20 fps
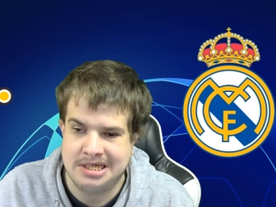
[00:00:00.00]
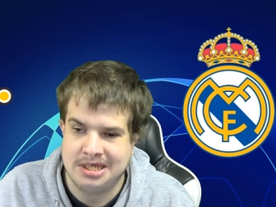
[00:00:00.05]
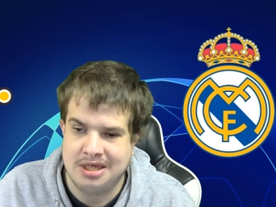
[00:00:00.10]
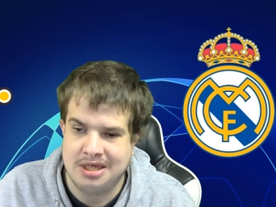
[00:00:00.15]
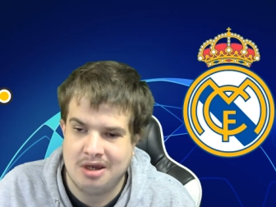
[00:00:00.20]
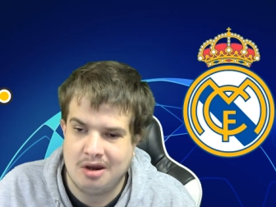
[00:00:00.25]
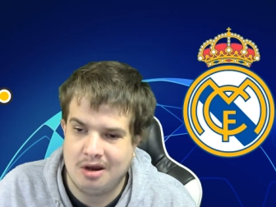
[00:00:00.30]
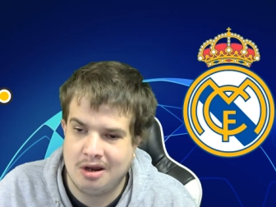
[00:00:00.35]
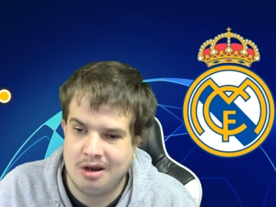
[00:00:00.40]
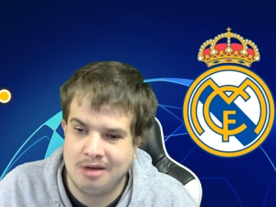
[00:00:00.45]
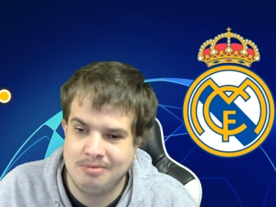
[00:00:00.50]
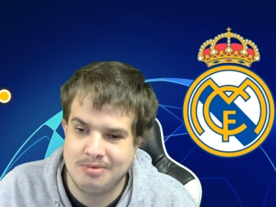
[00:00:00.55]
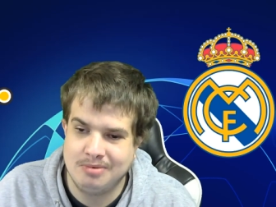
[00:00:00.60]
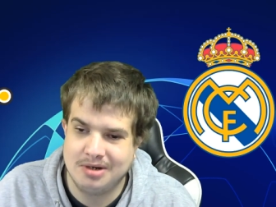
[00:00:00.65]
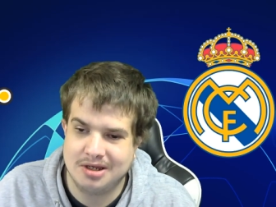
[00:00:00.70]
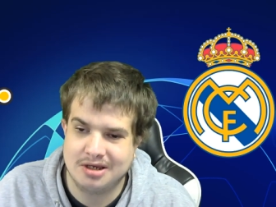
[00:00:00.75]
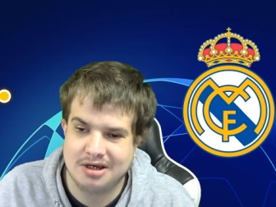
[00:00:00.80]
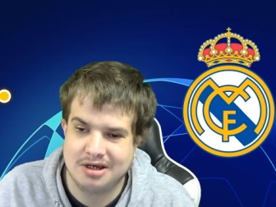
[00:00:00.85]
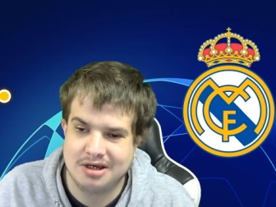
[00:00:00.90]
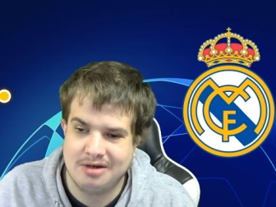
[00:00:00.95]
I'm going to
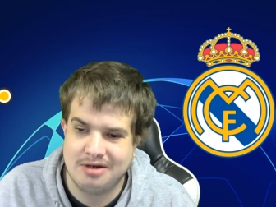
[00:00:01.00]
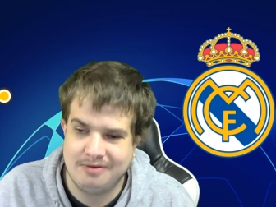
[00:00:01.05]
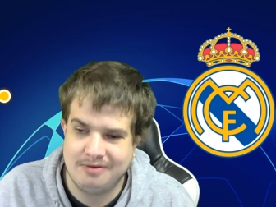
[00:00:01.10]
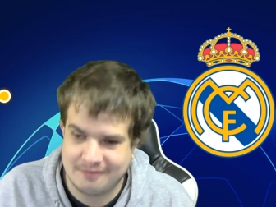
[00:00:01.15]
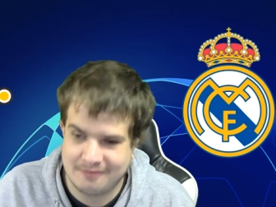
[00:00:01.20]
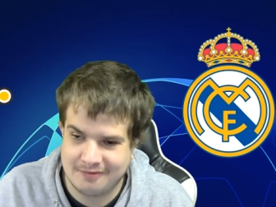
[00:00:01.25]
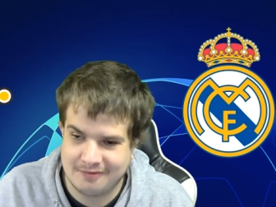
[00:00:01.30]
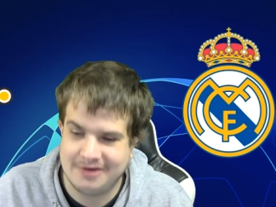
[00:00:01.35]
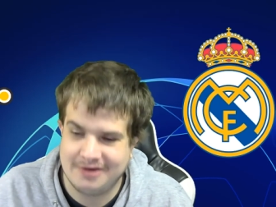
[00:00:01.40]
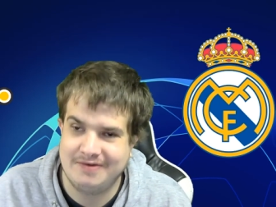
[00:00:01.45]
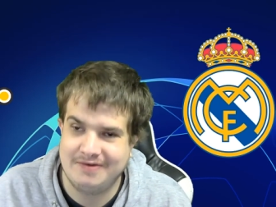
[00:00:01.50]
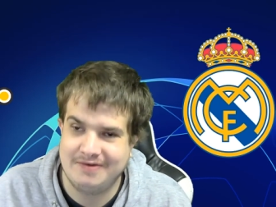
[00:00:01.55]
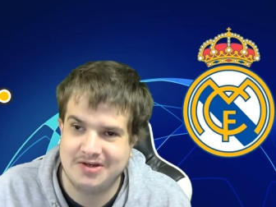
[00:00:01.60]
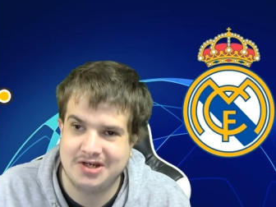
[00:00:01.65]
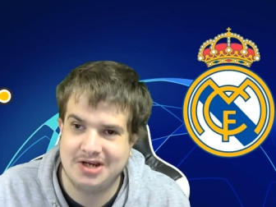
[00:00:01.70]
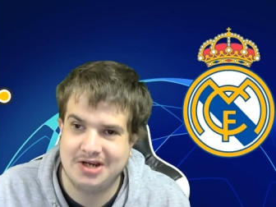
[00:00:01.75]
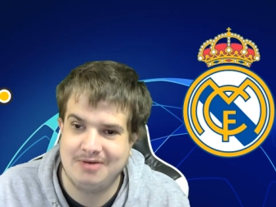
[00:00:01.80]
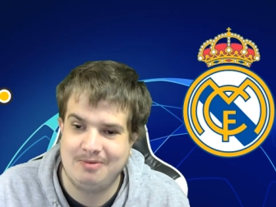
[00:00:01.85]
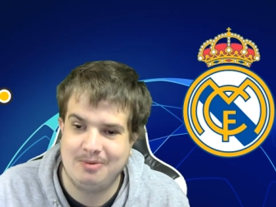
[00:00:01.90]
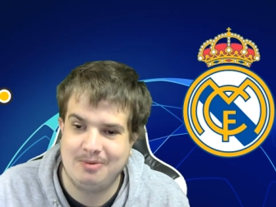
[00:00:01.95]
go for another
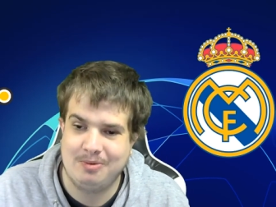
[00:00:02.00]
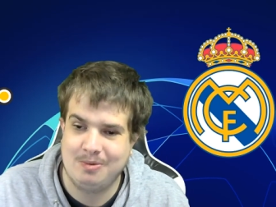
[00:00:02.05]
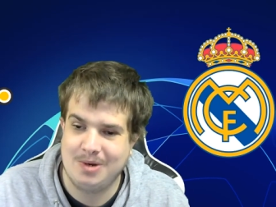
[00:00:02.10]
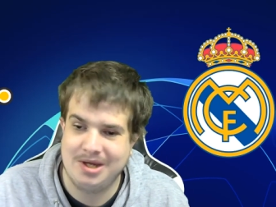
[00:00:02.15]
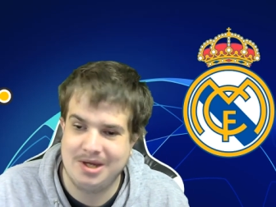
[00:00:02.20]
Sheriff win.